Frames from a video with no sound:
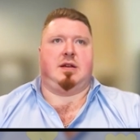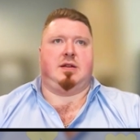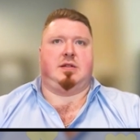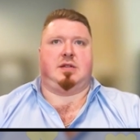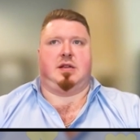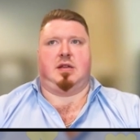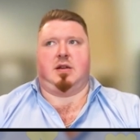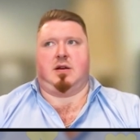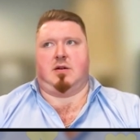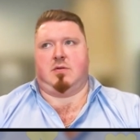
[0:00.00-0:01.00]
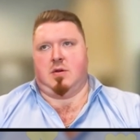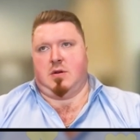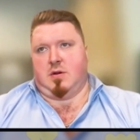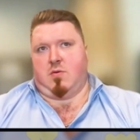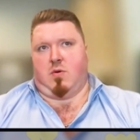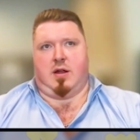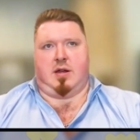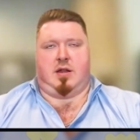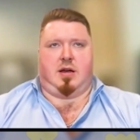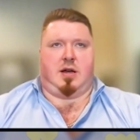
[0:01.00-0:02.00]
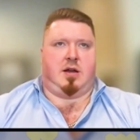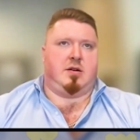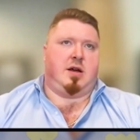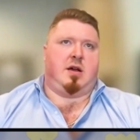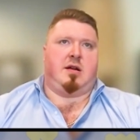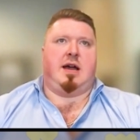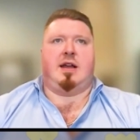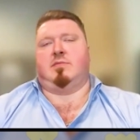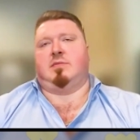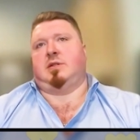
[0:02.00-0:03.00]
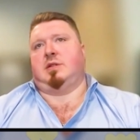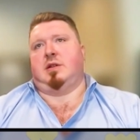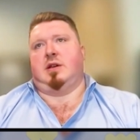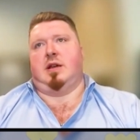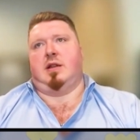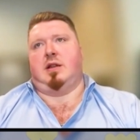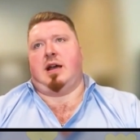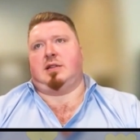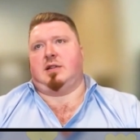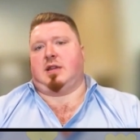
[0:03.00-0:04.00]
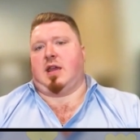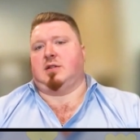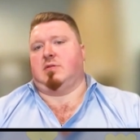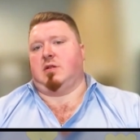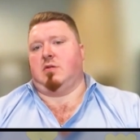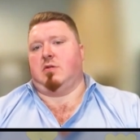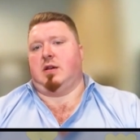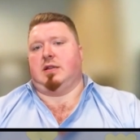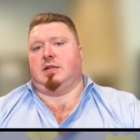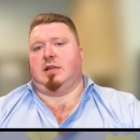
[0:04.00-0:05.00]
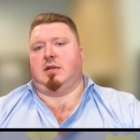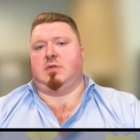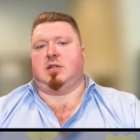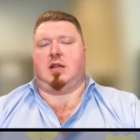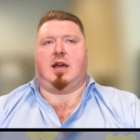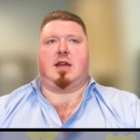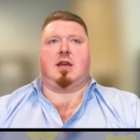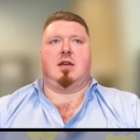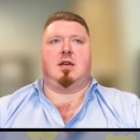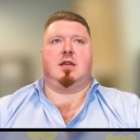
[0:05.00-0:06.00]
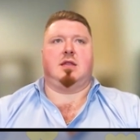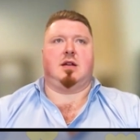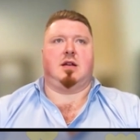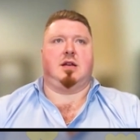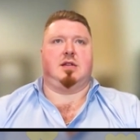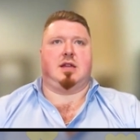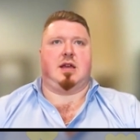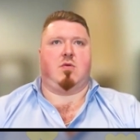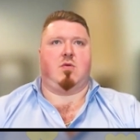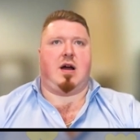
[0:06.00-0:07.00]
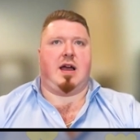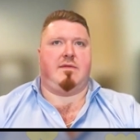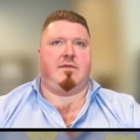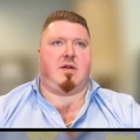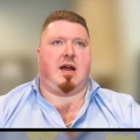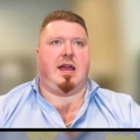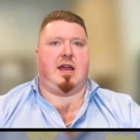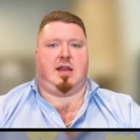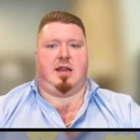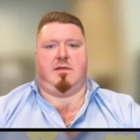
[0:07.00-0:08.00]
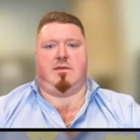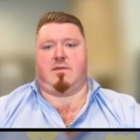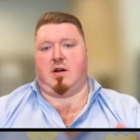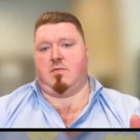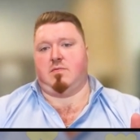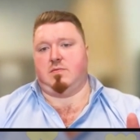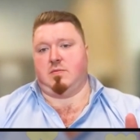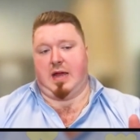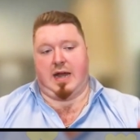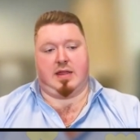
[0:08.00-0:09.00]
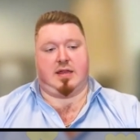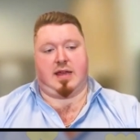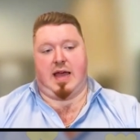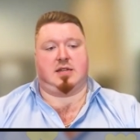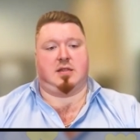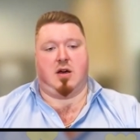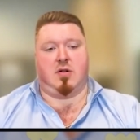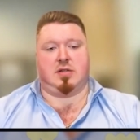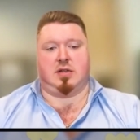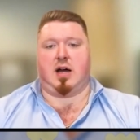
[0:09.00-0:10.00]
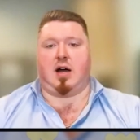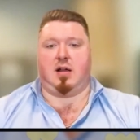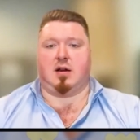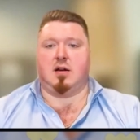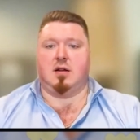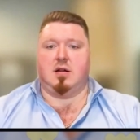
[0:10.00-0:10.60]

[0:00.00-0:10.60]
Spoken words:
there and you see, you know, $1 to $100 items, and that's not the case with you. It seems like there is a wide variety from anything as low as $1